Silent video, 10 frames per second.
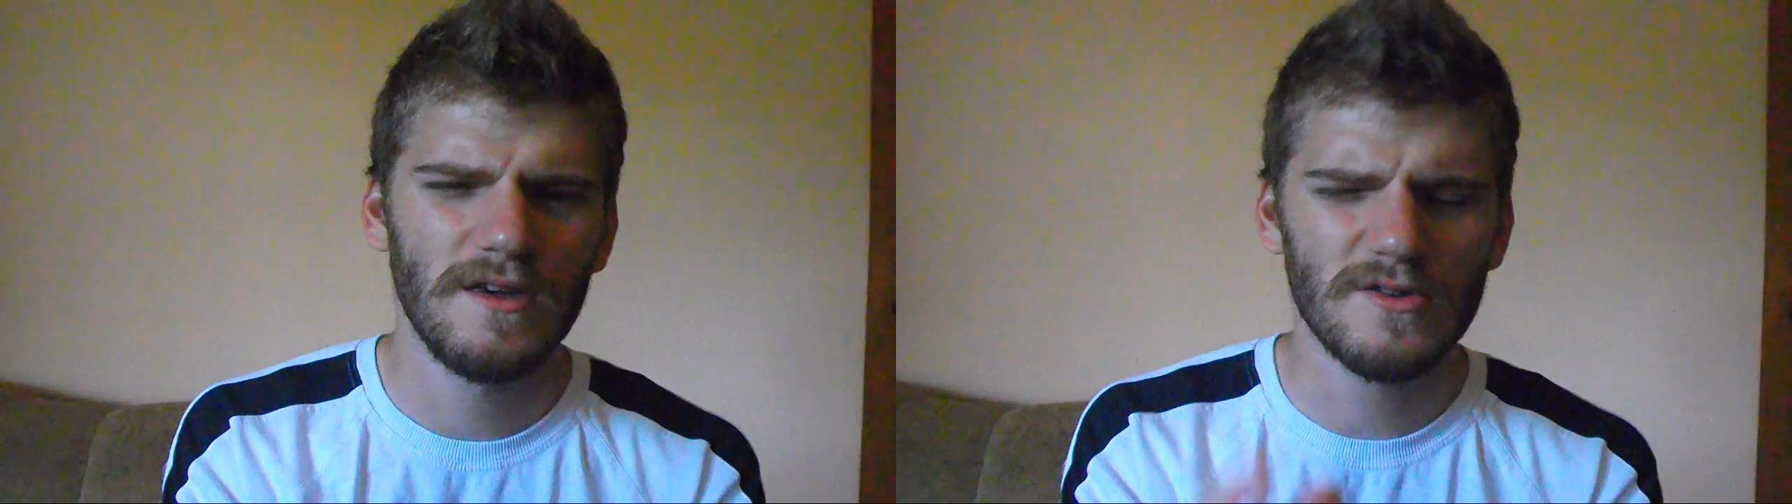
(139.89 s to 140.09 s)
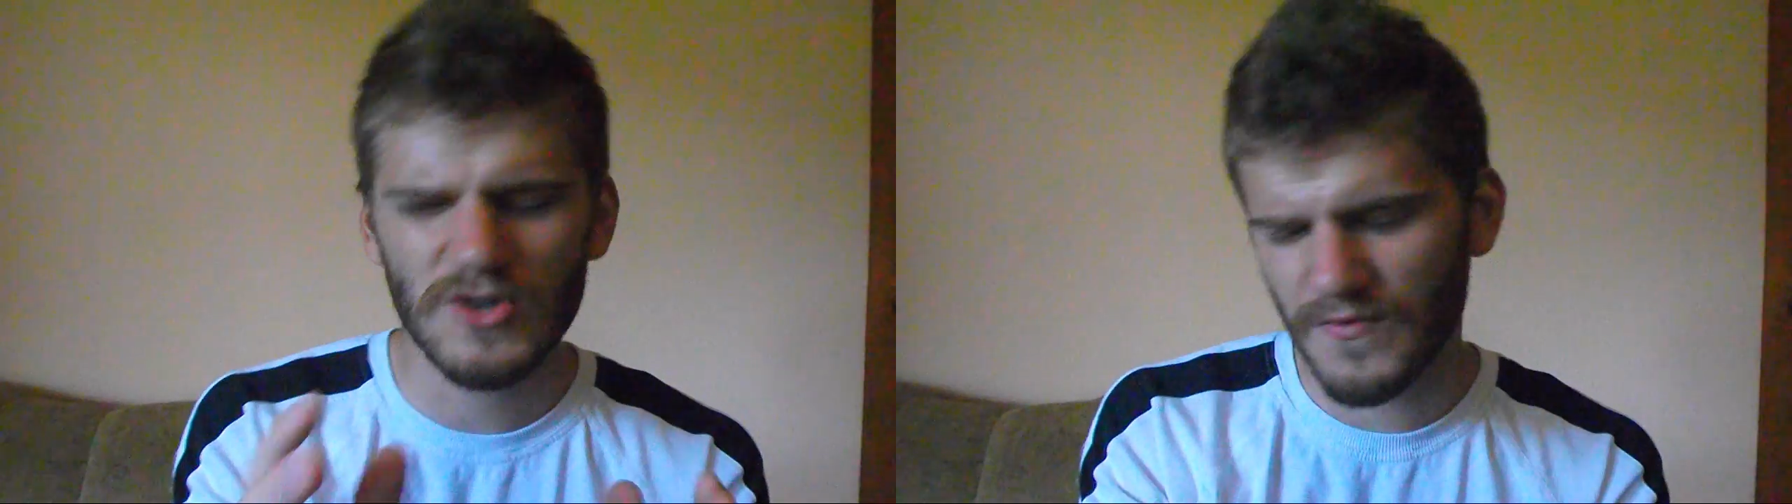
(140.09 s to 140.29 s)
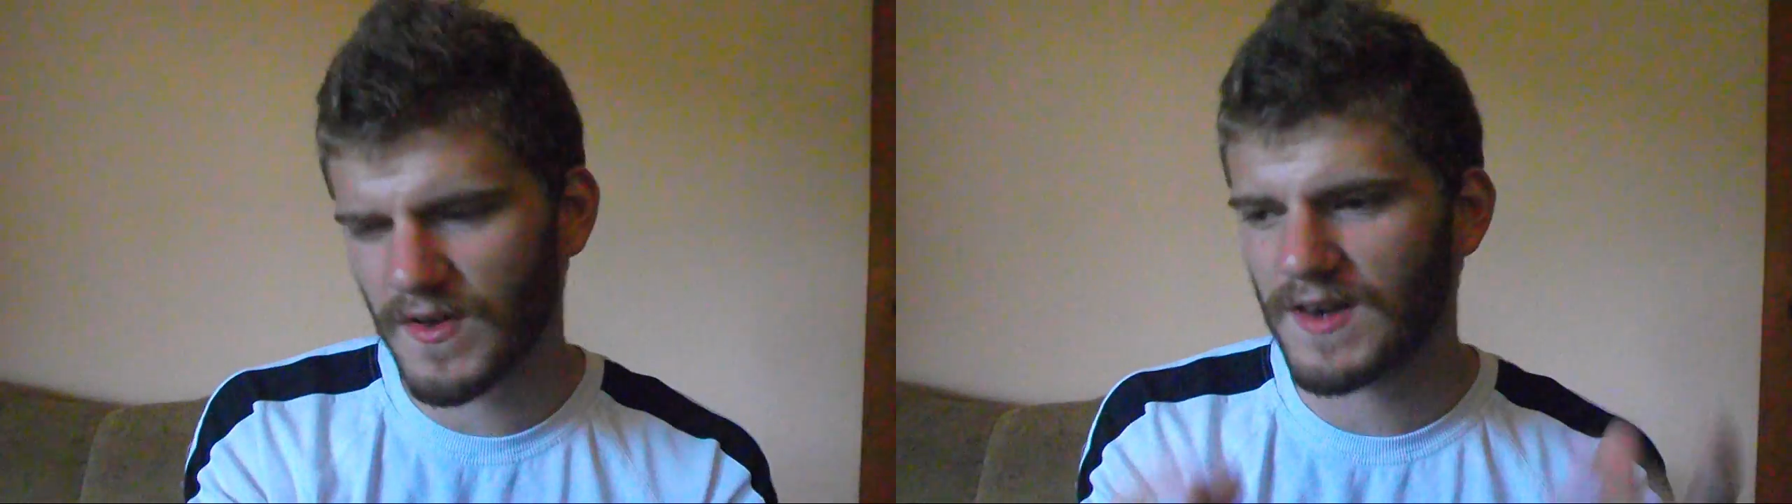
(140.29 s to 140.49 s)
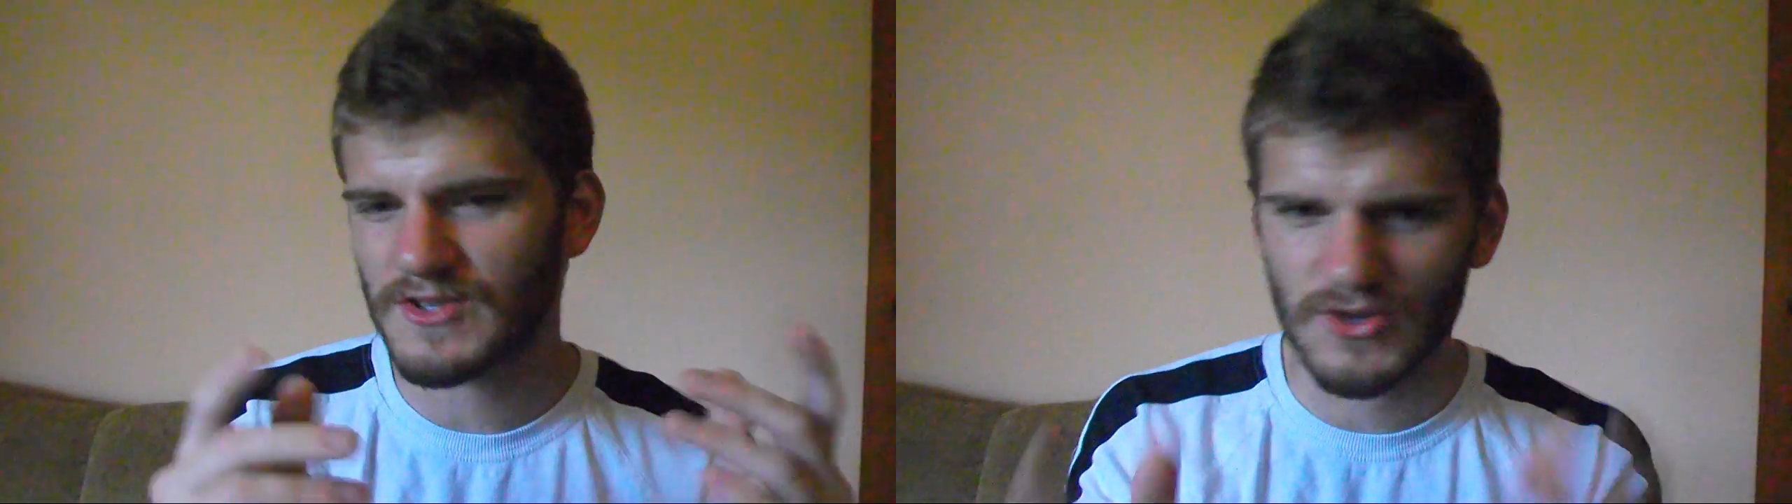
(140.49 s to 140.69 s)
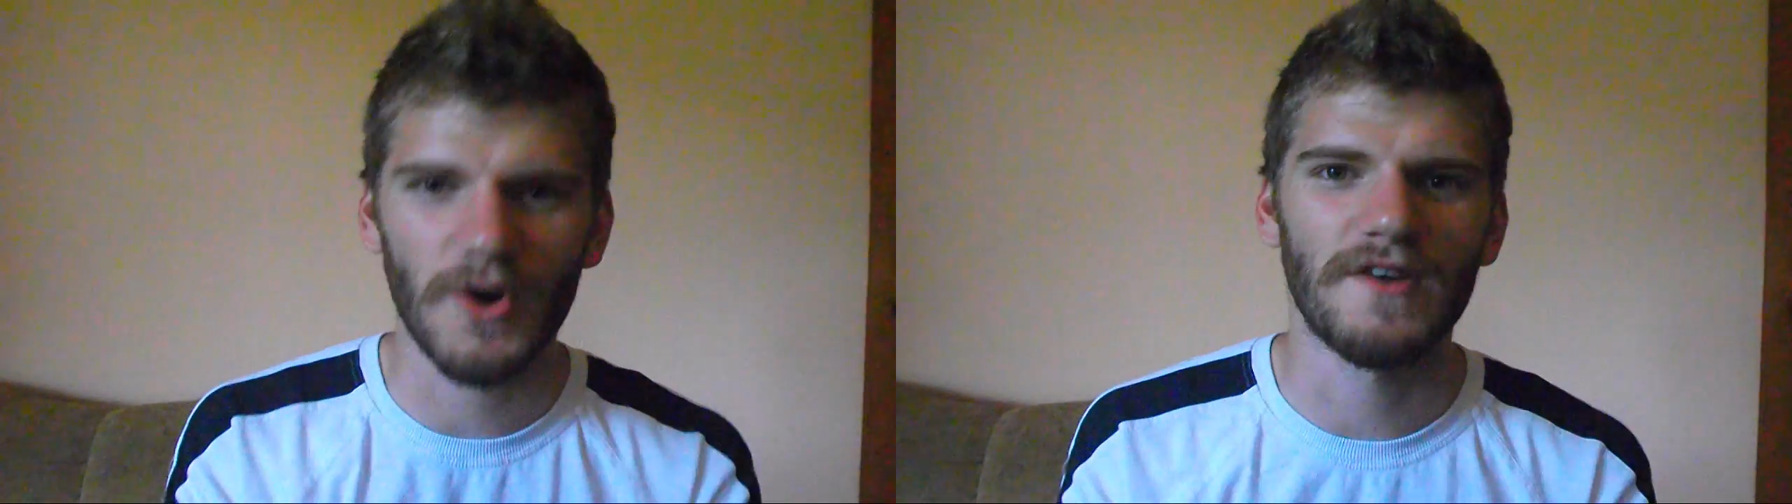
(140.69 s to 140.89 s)
you should feel
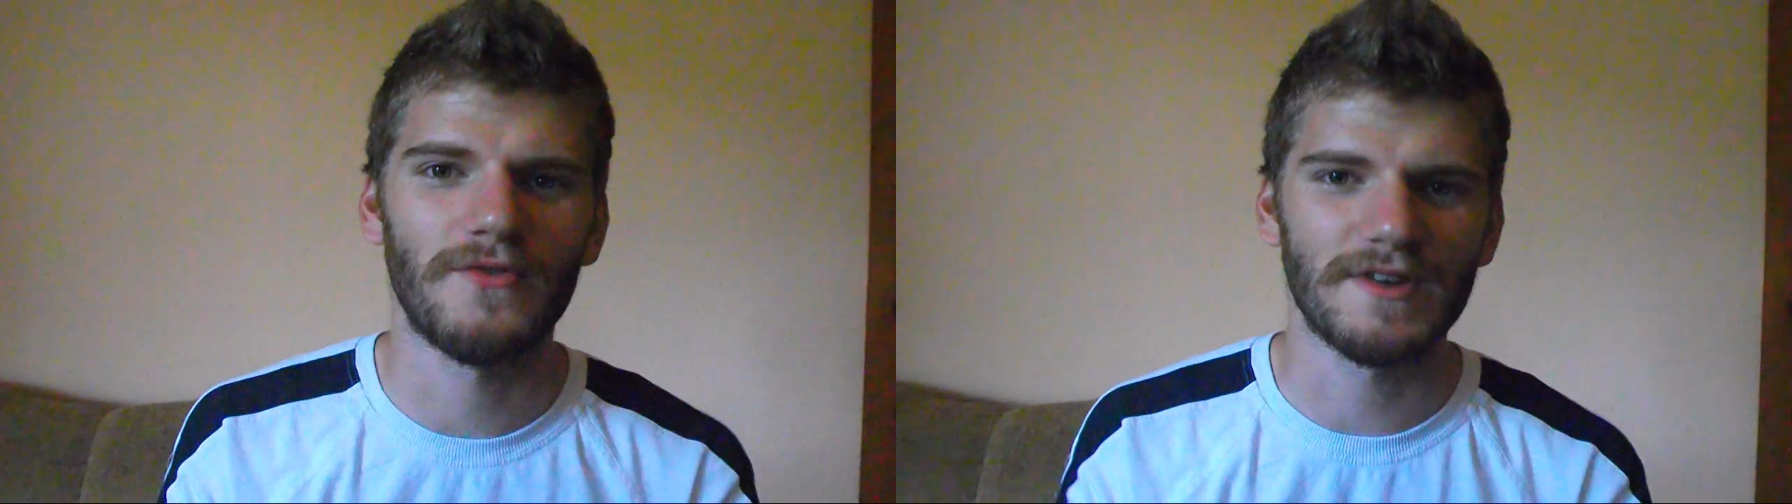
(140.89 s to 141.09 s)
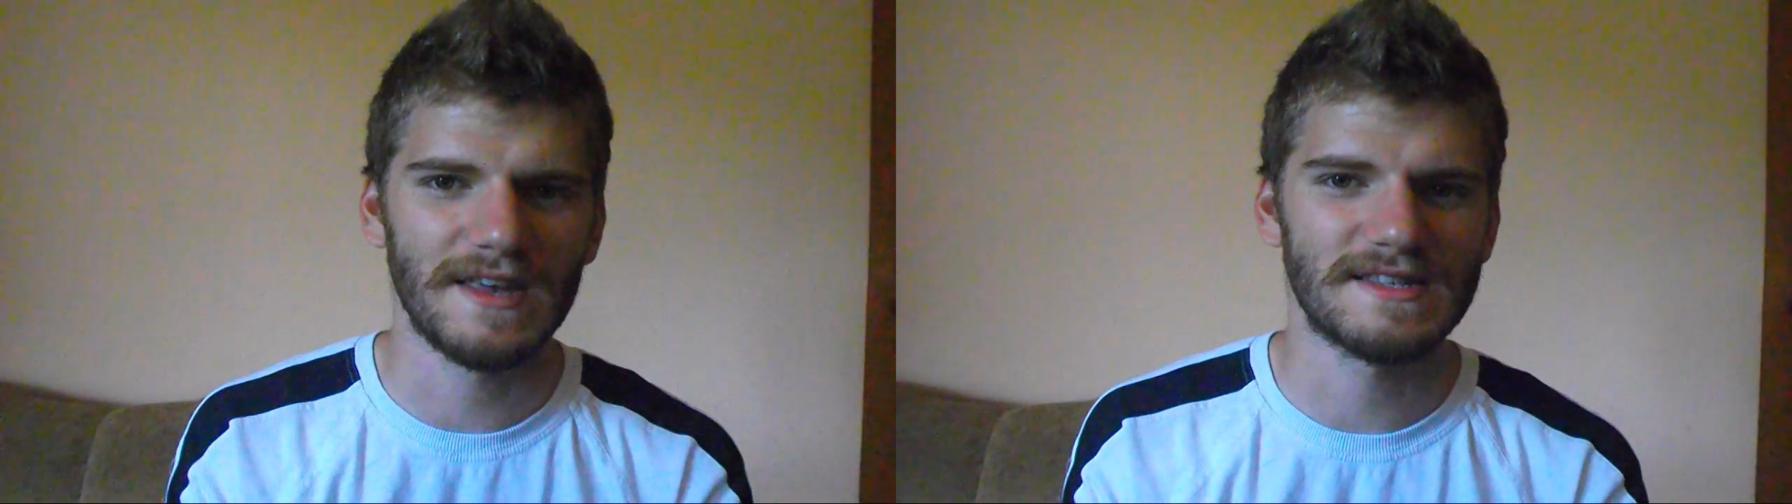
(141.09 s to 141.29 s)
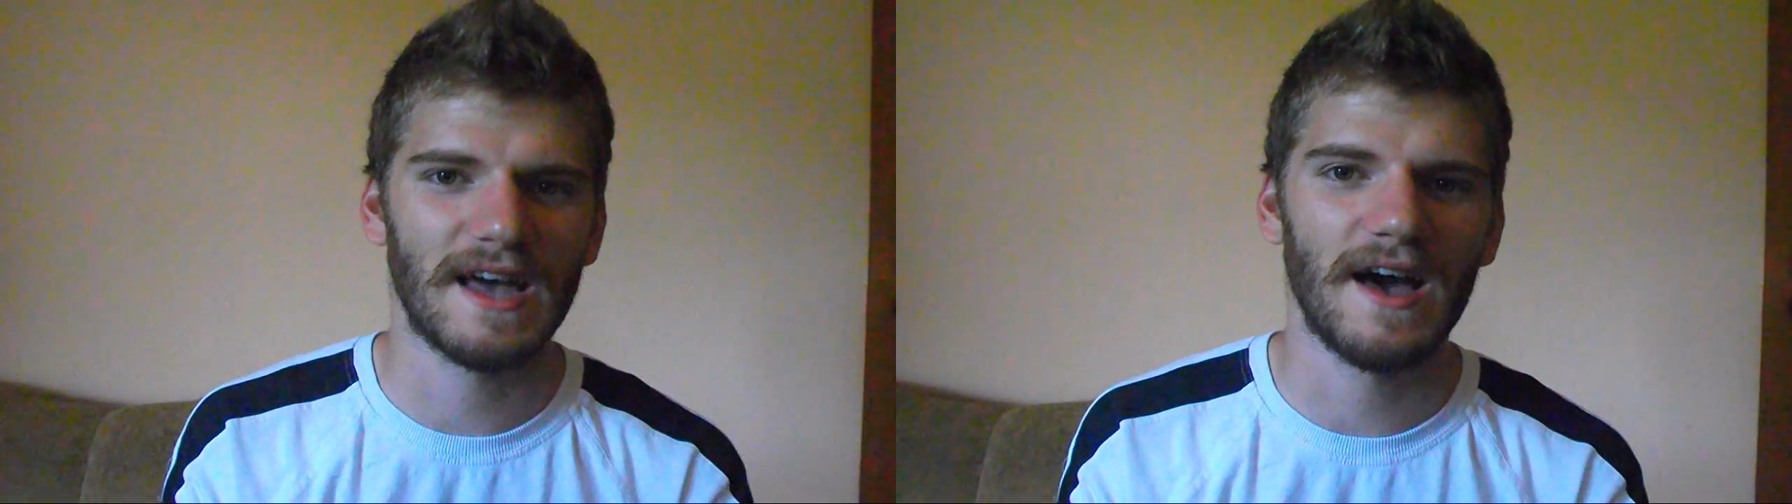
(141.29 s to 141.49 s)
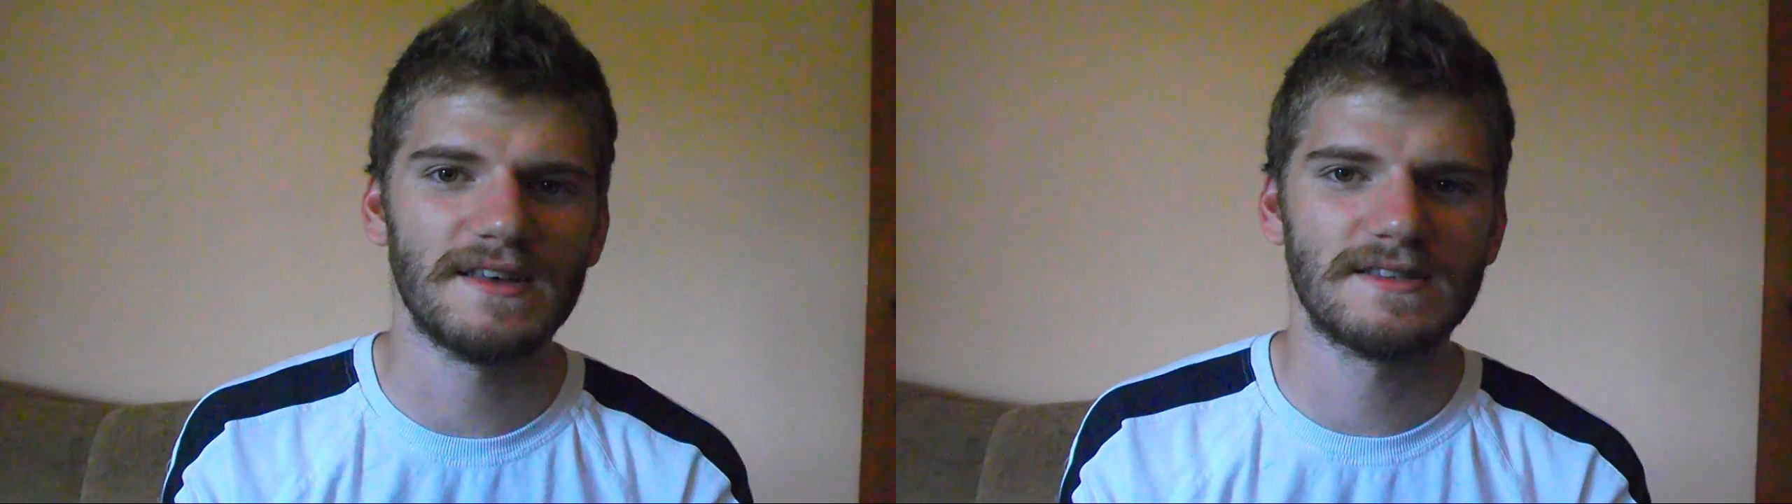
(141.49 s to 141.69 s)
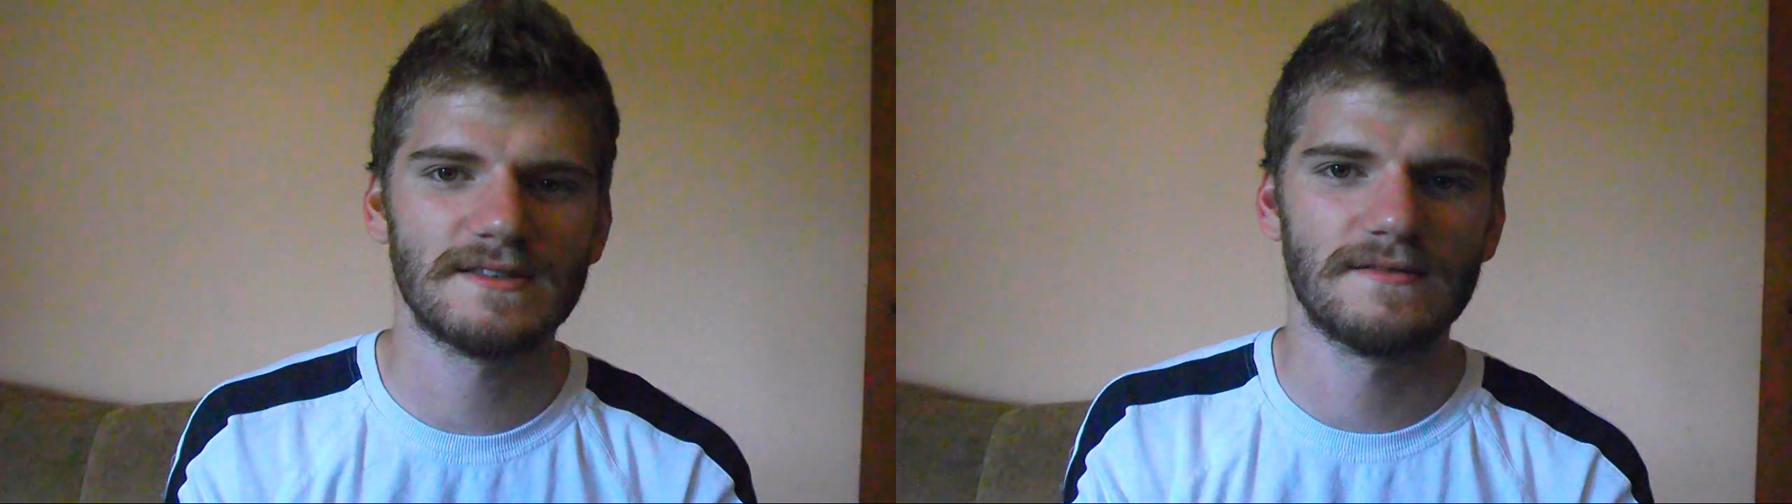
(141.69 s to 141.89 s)
sorry for these guys.